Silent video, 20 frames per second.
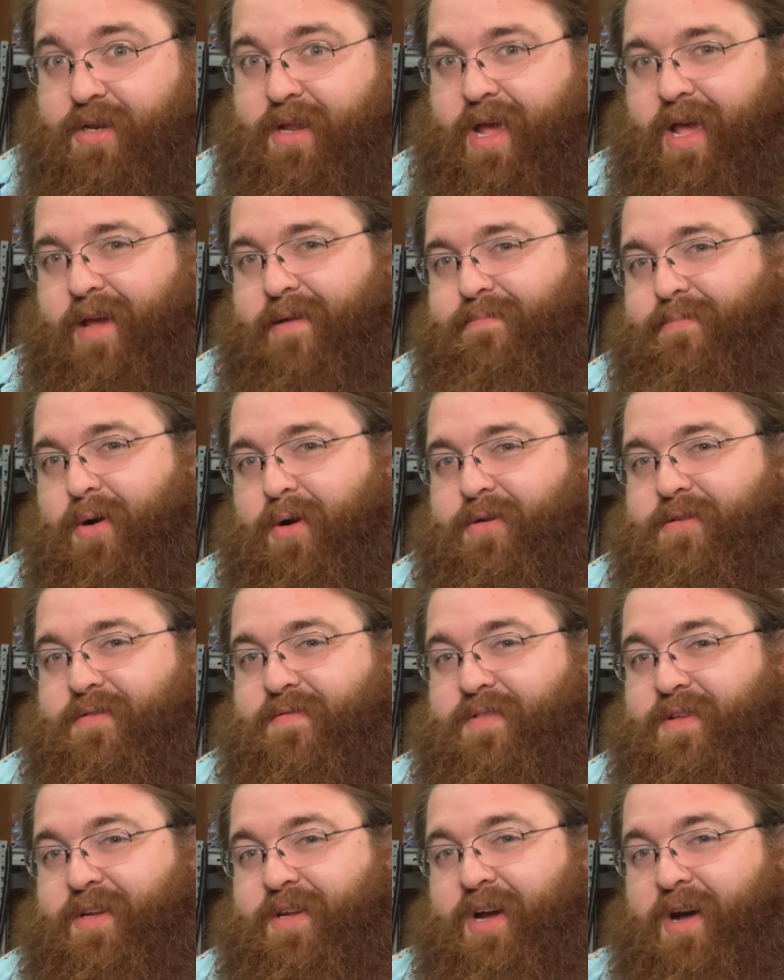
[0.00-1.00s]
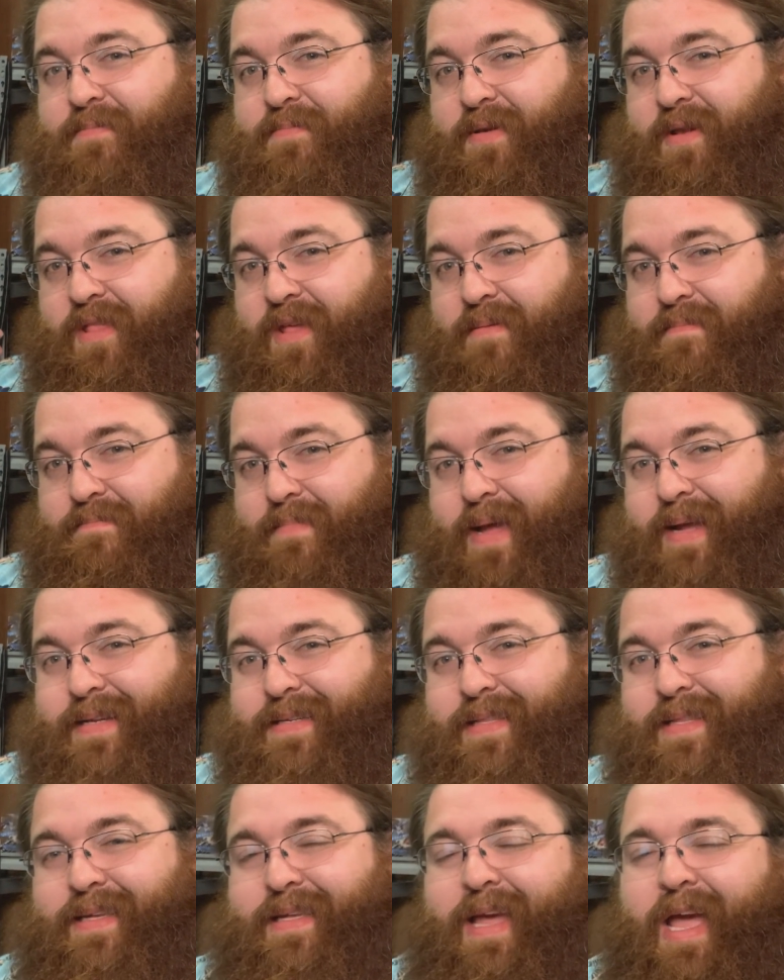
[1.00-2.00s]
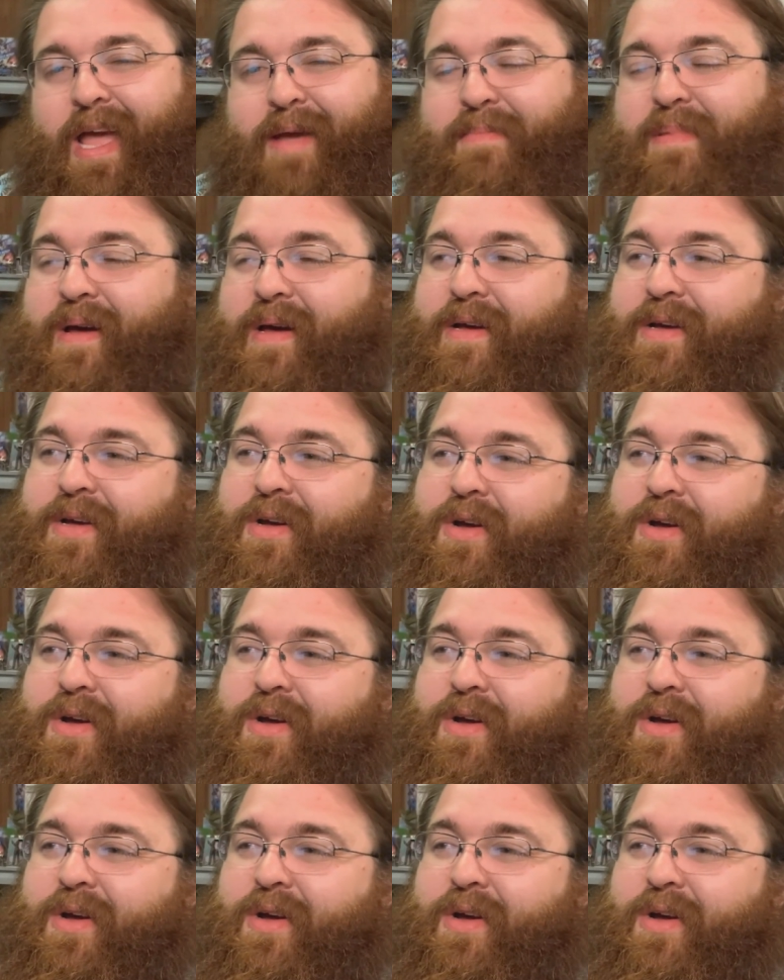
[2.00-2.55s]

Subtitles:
and part of the company that makes the game,